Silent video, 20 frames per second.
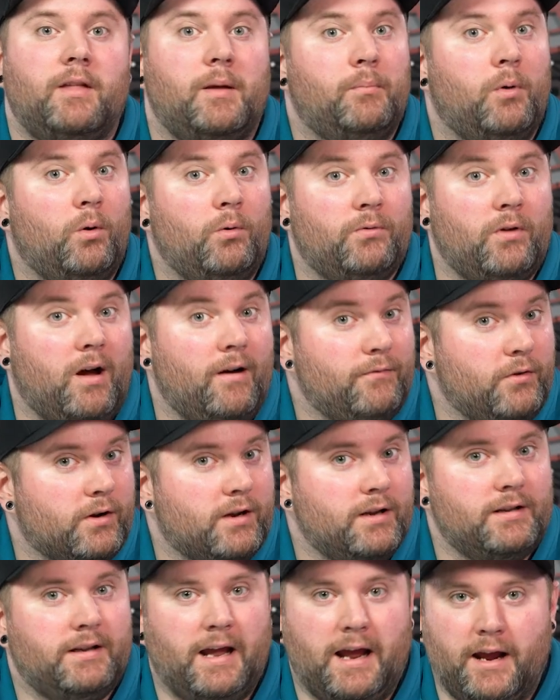They both offer
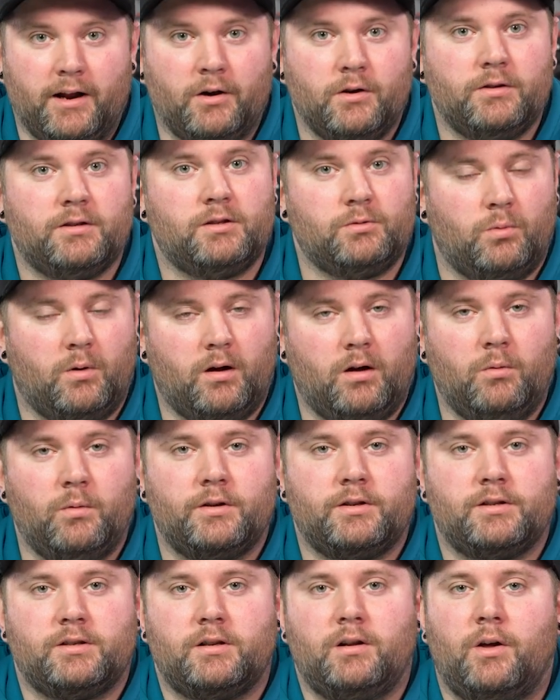containers as well,
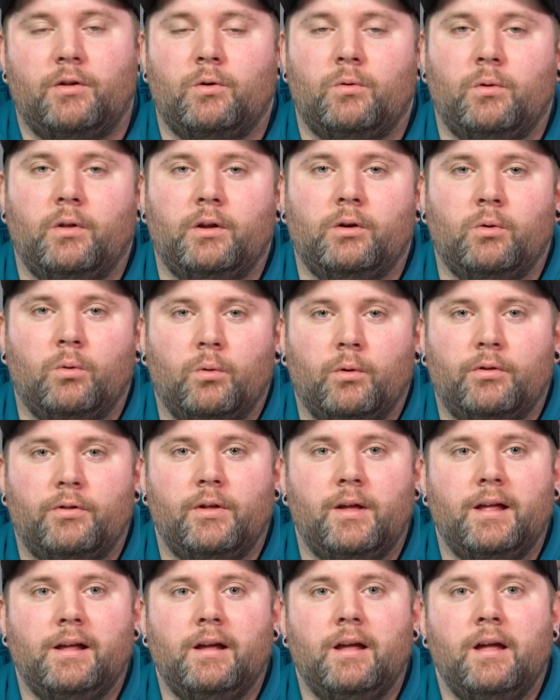which is another really cool
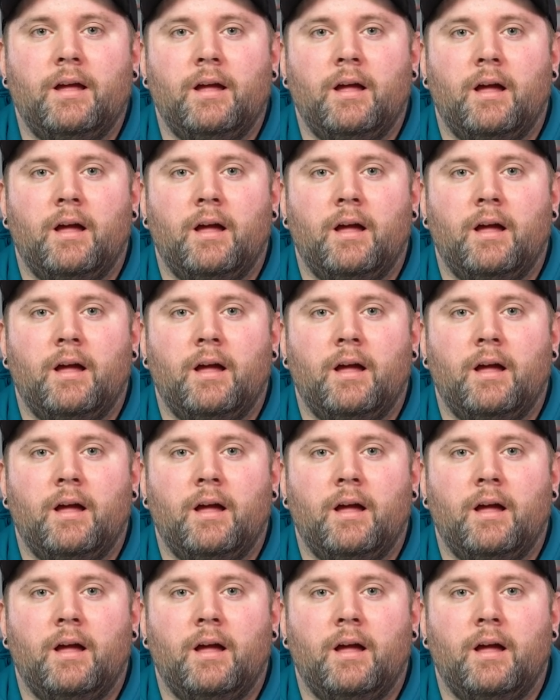thing.